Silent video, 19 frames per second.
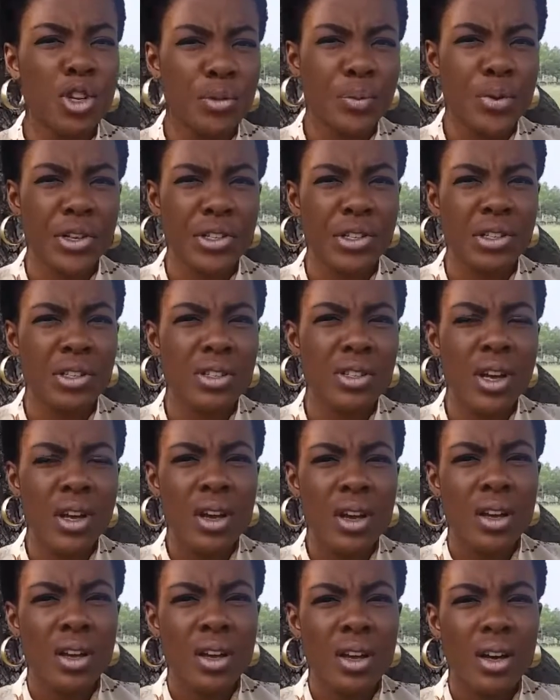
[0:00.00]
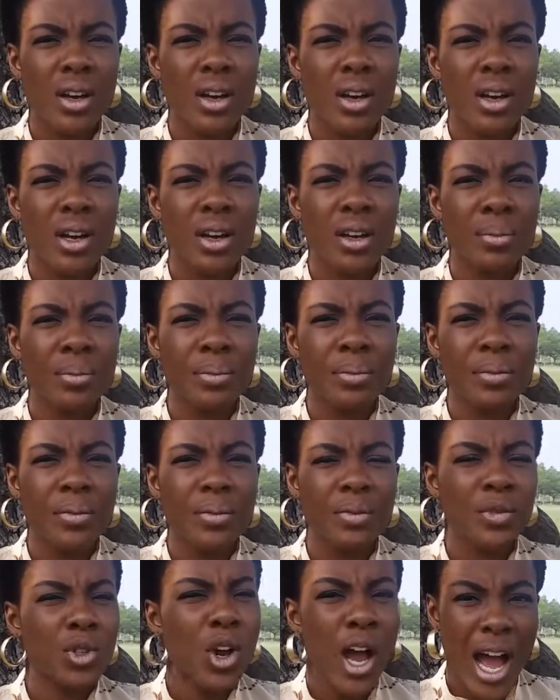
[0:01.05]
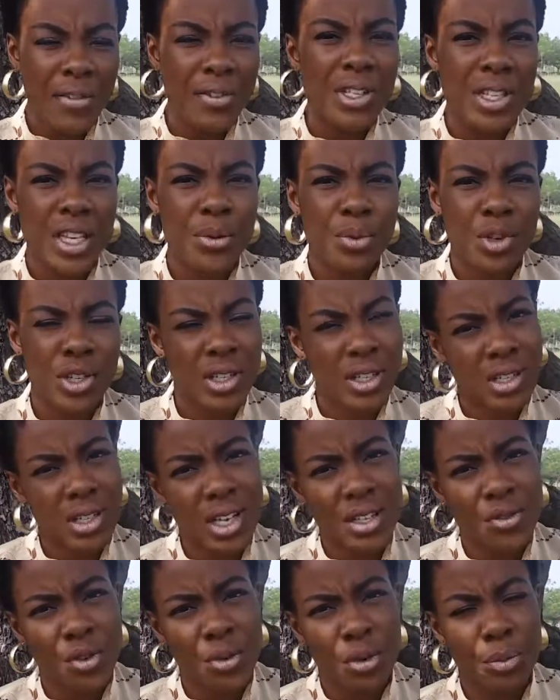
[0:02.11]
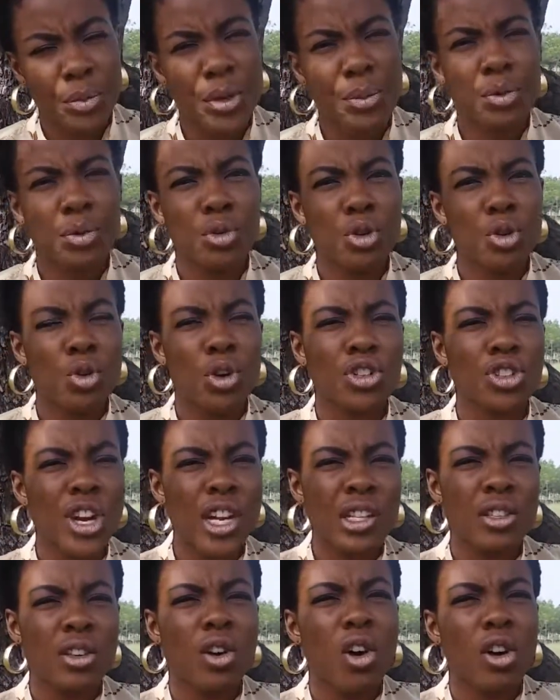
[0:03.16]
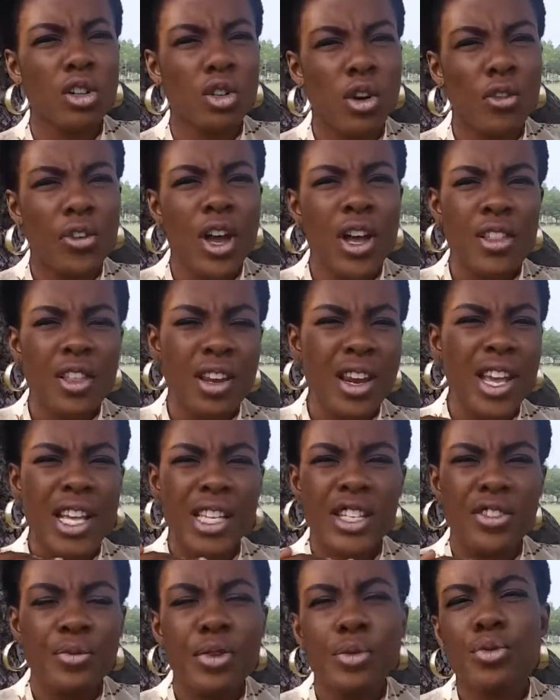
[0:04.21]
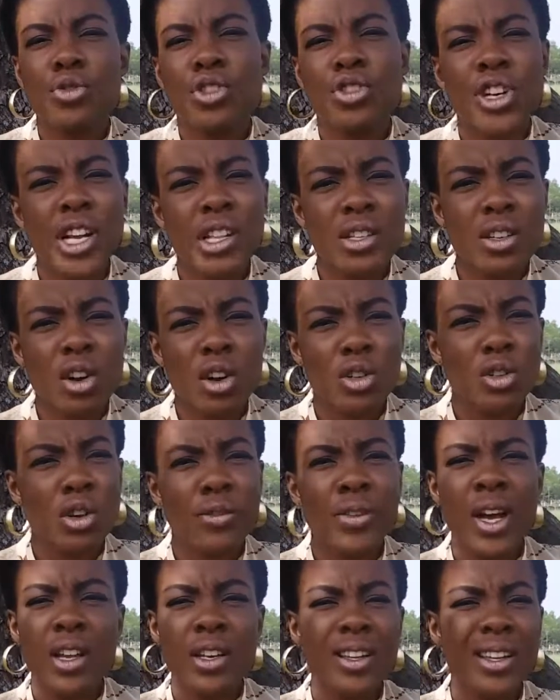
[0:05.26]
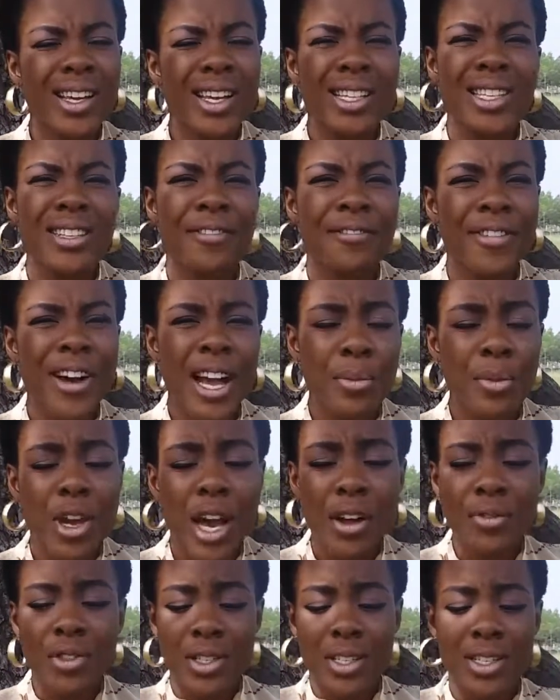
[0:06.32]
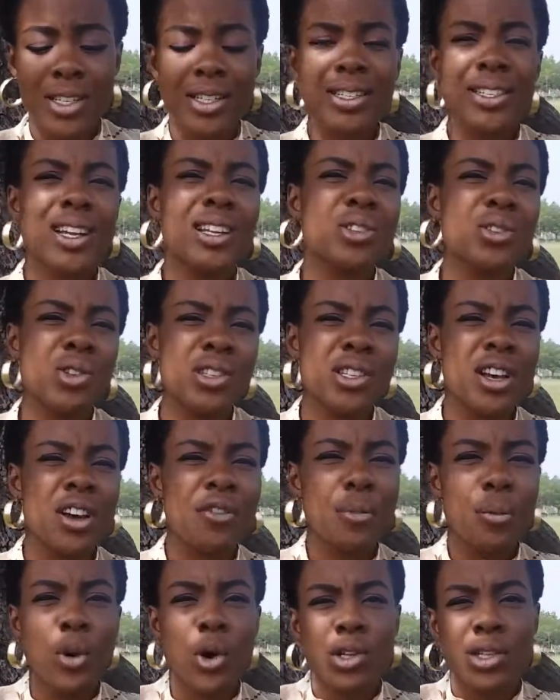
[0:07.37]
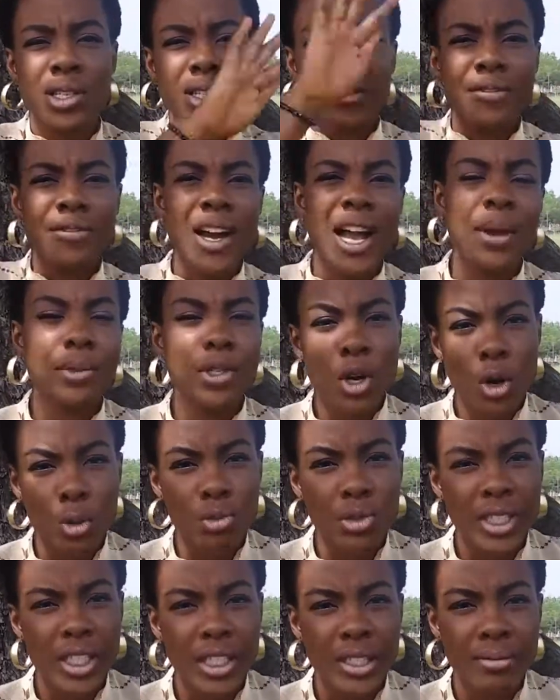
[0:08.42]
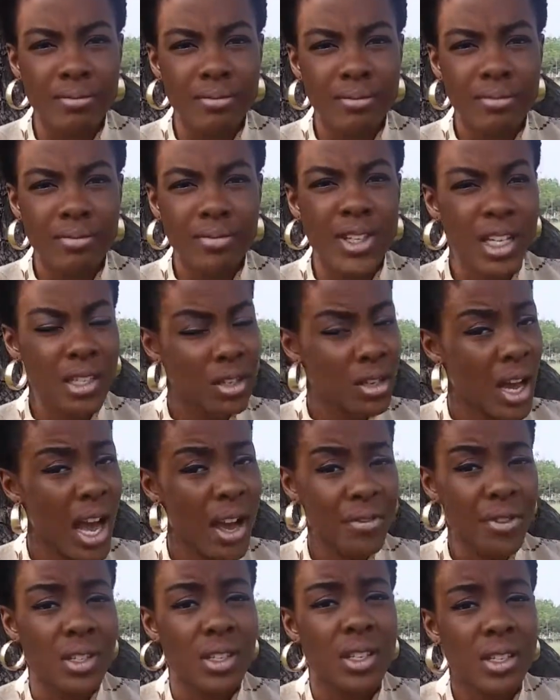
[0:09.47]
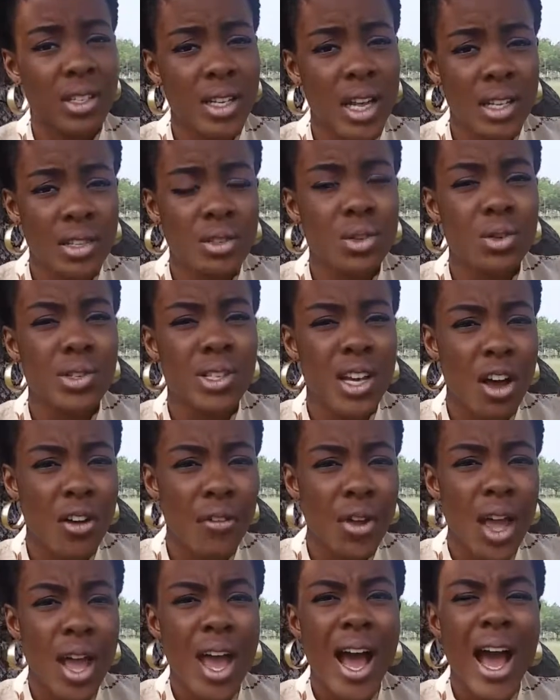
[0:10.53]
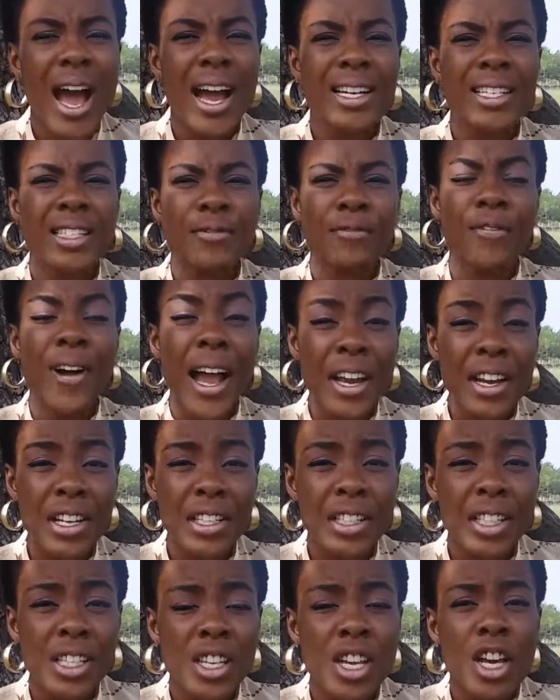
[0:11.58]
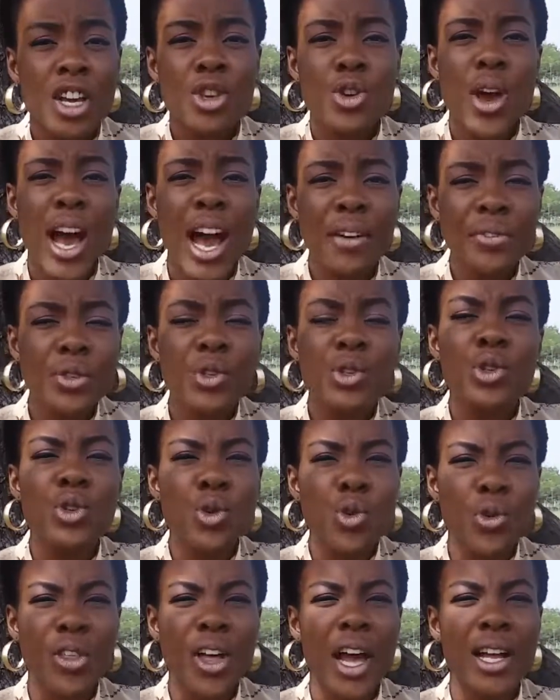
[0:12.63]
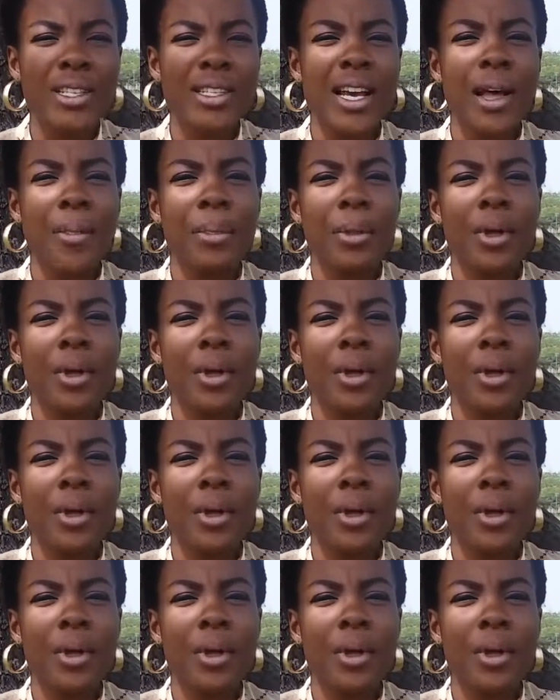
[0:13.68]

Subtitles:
such persons. You have to keep your distance from the people you are trying to cut off, the negative people you're trying to cut off, the negative vibe. You have to distance yourself. Positive vibes only. Yes, you have to distance yourself. And finally, you have to know that